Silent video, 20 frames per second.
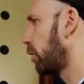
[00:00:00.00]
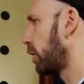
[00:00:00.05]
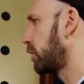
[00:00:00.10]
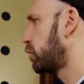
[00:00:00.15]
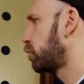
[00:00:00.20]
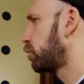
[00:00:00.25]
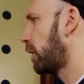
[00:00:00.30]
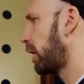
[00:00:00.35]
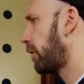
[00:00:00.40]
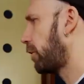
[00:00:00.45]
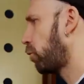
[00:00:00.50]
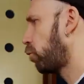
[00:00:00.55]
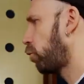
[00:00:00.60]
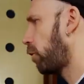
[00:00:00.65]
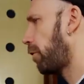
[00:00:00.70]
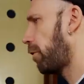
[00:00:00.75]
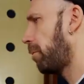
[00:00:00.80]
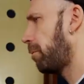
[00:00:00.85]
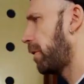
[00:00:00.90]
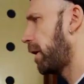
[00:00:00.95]
Together
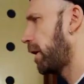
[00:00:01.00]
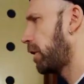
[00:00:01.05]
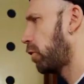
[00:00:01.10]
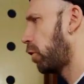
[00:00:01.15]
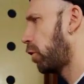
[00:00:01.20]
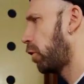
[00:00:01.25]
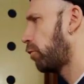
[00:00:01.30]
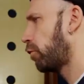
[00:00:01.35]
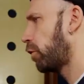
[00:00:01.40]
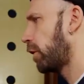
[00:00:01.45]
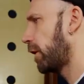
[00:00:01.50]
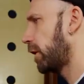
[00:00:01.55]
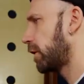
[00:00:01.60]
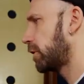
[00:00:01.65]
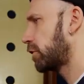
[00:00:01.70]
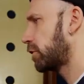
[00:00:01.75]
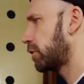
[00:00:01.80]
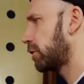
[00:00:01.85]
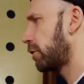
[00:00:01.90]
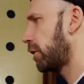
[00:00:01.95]
with the main
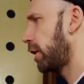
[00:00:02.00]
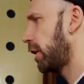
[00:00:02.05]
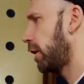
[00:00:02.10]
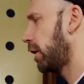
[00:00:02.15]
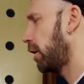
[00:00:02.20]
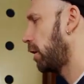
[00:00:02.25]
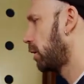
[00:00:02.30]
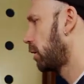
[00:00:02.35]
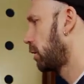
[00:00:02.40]
overheads, they...